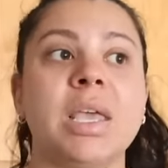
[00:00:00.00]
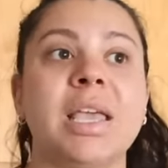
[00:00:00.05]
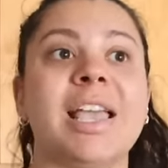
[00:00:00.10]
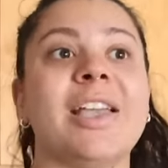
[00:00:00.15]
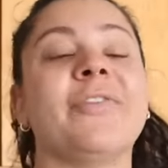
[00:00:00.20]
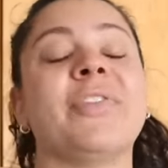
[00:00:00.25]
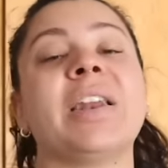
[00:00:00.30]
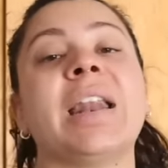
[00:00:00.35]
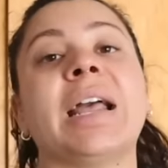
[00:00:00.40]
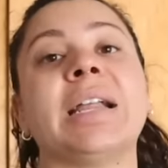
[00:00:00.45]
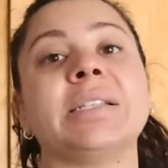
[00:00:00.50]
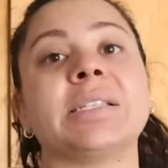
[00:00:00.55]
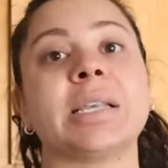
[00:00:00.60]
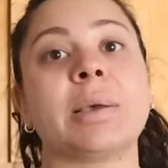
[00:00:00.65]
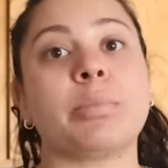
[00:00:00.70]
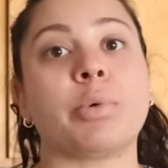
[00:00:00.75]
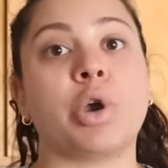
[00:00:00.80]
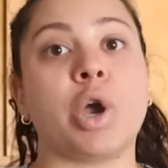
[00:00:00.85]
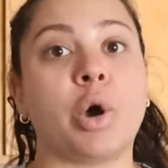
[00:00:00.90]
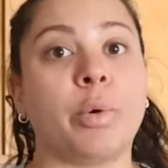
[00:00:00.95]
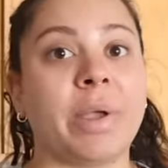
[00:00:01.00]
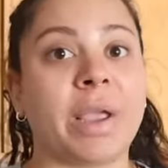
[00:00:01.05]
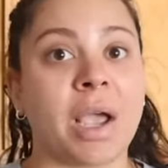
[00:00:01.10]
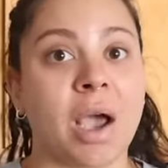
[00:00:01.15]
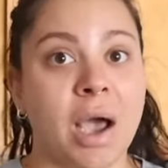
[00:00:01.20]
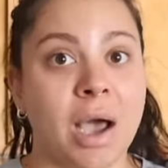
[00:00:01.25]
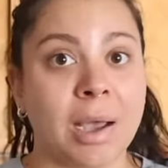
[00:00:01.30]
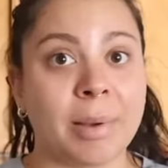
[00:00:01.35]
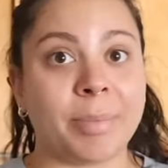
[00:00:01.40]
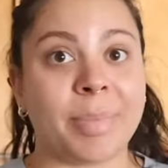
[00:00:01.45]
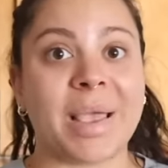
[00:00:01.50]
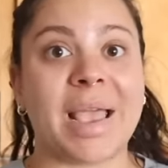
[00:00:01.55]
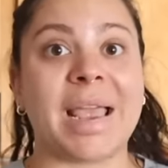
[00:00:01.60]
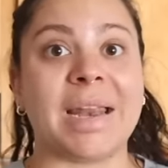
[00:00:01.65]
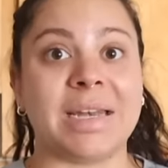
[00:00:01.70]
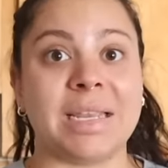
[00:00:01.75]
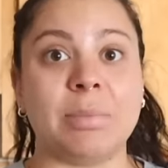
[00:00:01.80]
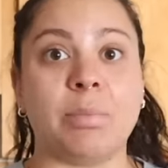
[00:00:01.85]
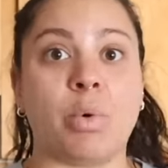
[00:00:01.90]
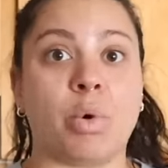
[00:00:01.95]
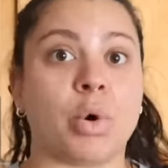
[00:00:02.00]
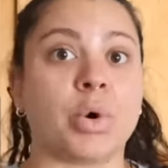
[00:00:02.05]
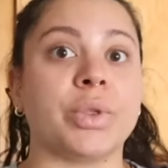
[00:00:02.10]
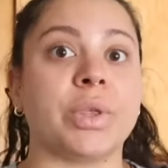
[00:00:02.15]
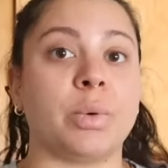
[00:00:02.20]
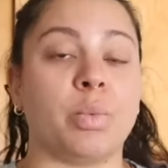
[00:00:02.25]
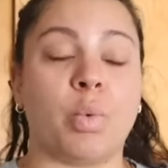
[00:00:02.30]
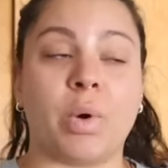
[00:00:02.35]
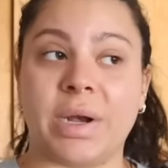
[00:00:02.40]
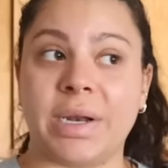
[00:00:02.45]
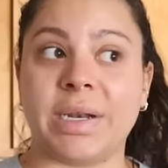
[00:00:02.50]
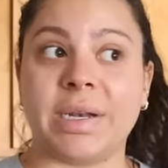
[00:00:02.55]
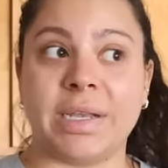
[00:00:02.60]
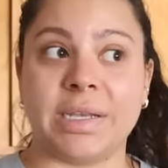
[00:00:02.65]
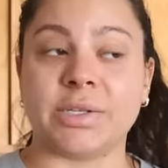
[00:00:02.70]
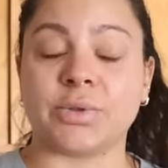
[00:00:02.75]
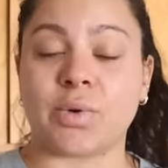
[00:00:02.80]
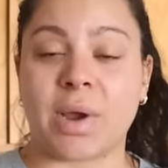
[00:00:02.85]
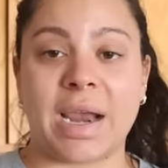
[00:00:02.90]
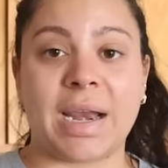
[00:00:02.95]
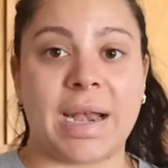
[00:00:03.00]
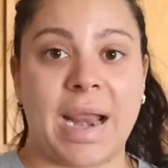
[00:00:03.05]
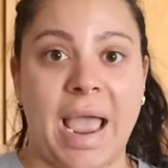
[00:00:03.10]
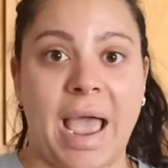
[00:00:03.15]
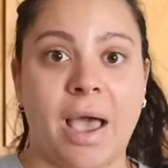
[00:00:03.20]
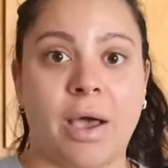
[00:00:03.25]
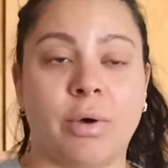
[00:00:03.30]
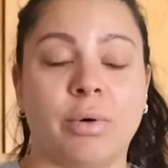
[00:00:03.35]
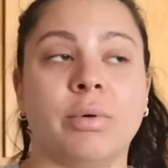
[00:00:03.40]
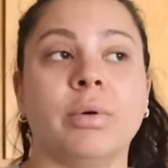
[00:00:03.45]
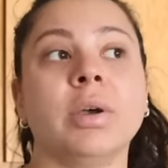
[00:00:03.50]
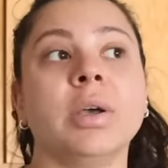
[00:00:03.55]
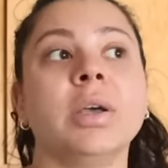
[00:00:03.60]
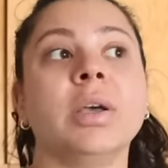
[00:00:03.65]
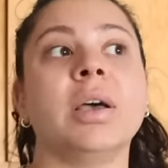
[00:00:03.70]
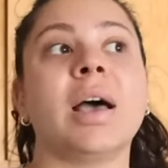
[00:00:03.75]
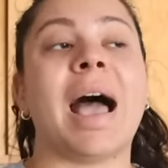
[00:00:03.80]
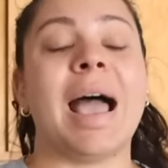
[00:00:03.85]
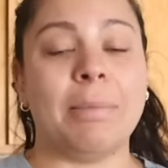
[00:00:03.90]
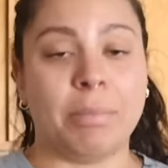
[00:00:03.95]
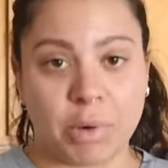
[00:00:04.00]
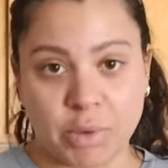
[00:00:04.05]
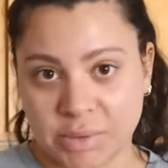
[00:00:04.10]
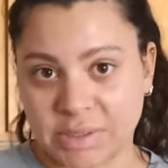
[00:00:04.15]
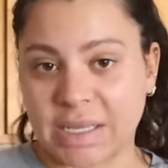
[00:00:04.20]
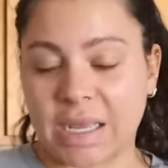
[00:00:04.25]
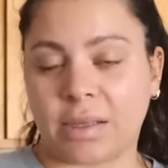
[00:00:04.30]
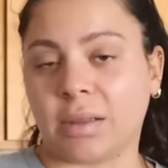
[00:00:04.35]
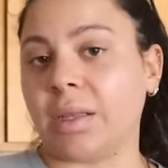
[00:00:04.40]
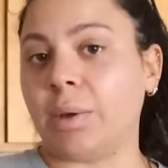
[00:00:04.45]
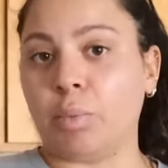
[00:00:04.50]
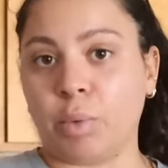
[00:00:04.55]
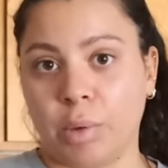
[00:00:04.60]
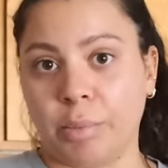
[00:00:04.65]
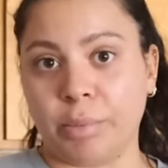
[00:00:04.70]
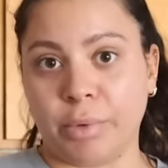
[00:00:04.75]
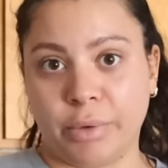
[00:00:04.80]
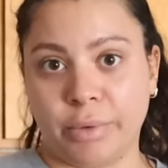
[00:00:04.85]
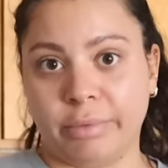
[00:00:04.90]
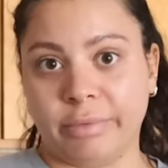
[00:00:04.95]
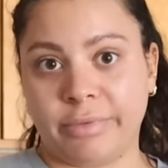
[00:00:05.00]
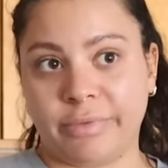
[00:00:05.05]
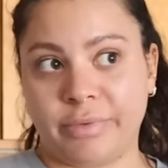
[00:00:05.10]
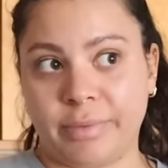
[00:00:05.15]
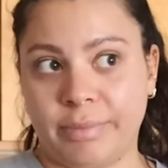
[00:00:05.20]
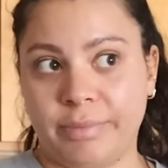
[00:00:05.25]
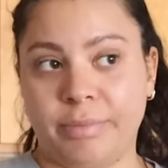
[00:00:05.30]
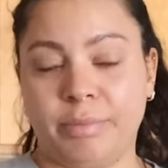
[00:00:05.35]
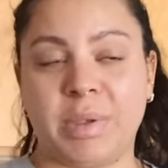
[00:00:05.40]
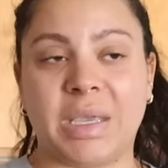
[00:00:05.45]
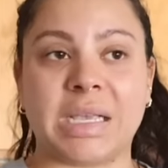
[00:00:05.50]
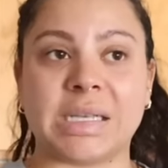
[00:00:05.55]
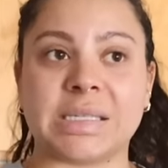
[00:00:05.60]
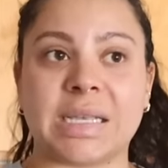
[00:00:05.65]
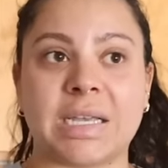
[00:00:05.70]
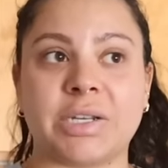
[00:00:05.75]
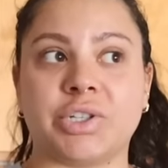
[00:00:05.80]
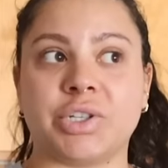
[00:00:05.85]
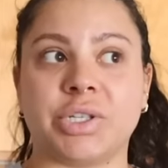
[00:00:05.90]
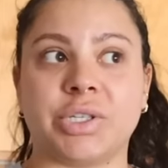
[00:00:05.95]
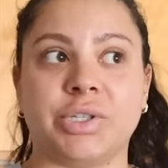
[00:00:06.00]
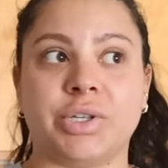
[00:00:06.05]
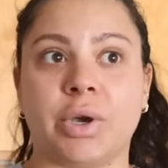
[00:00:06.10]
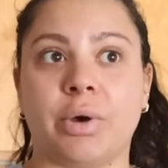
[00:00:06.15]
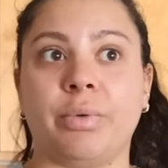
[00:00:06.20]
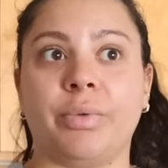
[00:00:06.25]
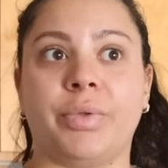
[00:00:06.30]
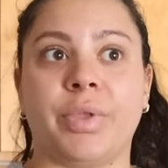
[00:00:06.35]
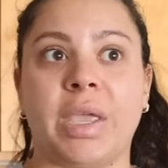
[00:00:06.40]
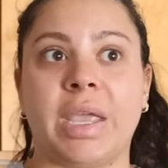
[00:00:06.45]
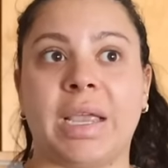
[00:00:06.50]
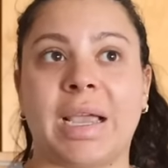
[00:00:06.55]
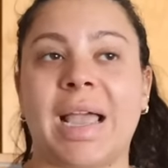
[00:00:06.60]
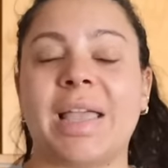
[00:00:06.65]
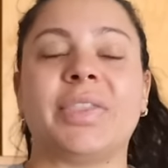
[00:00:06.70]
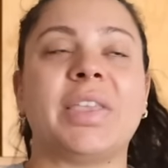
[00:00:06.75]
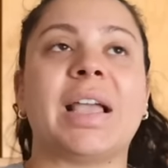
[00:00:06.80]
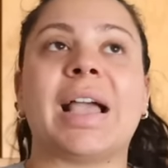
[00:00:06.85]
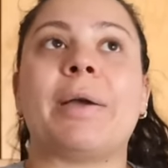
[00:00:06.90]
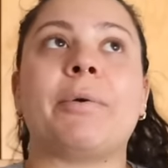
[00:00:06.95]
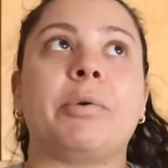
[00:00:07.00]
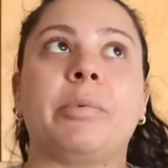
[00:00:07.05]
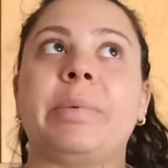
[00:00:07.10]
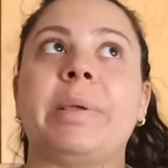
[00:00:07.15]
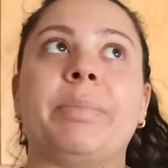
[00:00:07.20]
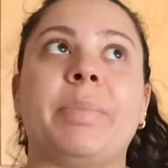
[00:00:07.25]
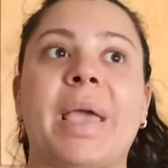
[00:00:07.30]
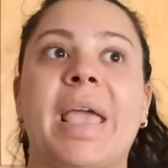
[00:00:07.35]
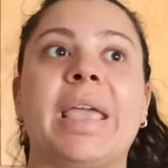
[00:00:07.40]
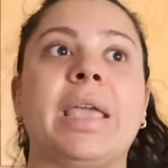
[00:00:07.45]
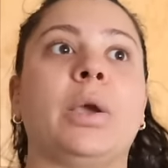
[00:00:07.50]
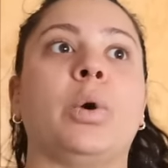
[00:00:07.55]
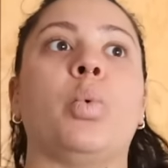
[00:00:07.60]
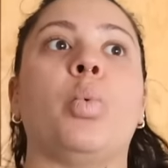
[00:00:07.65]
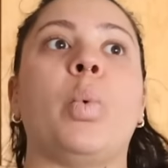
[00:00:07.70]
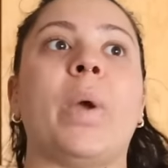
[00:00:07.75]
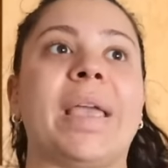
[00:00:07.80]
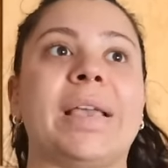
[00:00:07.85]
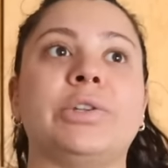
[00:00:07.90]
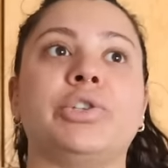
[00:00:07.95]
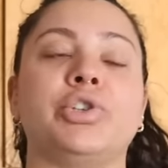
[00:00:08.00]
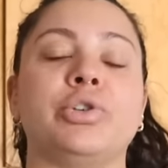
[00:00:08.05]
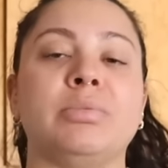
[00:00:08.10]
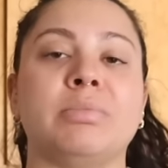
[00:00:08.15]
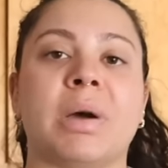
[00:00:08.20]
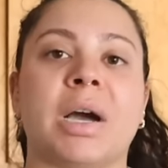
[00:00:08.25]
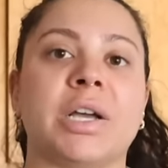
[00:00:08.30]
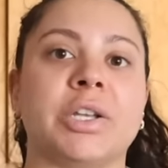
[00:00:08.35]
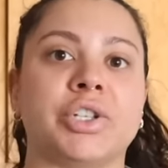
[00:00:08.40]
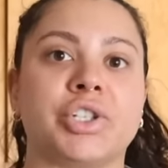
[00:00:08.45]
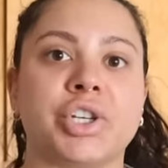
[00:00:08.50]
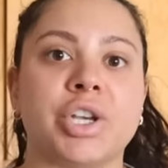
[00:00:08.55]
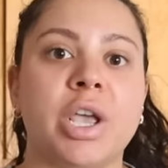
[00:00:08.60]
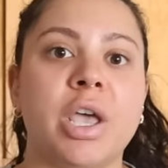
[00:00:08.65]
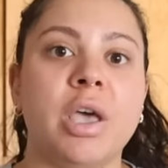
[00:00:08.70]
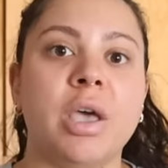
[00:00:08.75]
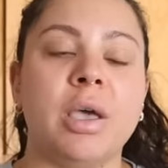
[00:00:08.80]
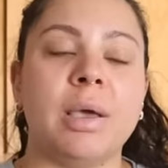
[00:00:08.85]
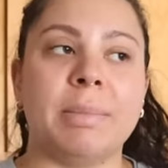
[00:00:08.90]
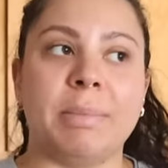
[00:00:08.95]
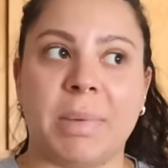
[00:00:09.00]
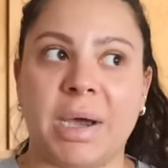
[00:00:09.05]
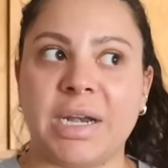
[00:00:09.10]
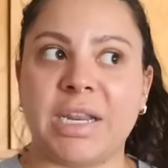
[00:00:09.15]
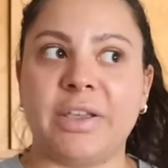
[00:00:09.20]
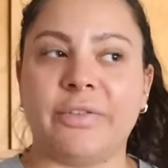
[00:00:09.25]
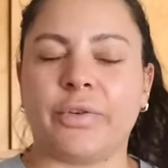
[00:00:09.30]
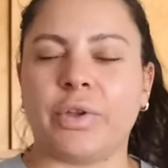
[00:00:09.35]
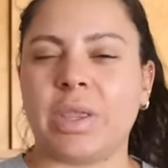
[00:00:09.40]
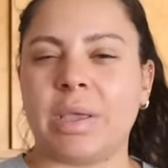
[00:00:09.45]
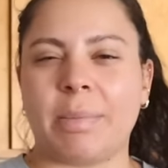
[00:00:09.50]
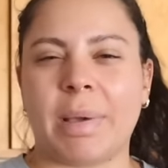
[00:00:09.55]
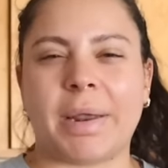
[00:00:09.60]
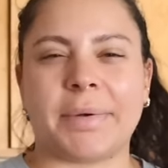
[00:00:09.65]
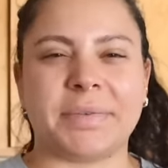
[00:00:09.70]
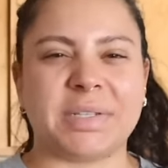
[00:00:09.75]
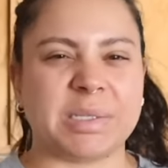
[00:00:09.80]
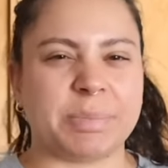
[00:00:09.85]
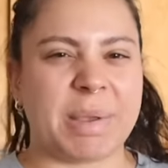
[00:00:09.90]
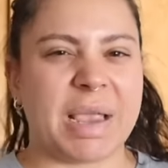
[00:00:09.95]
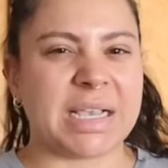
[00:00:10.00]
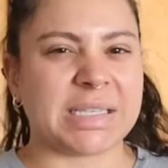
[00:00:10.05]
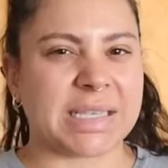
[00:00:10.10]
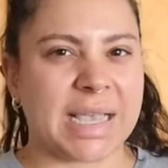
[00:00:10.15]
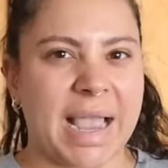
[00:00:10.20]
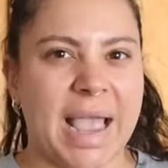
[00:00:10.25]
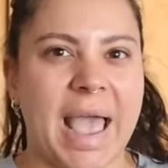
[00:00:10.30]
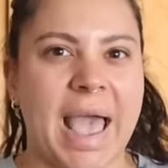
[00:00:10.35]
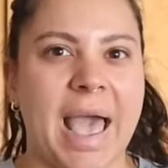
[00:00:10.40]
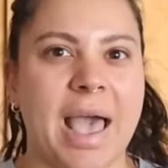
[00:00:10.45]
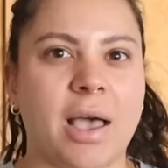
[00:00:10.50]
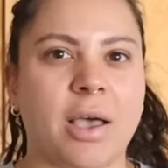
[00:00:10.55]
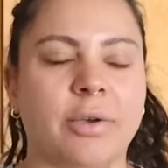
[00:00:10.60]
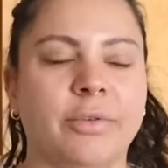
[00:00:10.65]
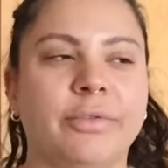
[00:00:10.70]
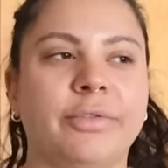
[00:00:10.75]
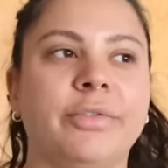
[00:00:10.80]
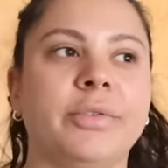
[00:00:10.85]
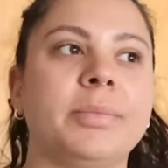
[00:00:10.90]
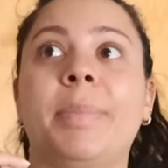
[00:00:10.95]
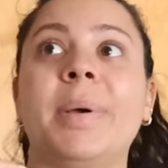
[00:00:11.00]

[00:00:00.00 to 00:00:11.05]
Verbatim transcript: If it ends up going up any more than what it is right now, I most likely will move because I just don't think, I think I would be paying way too much money for the amount of space I have.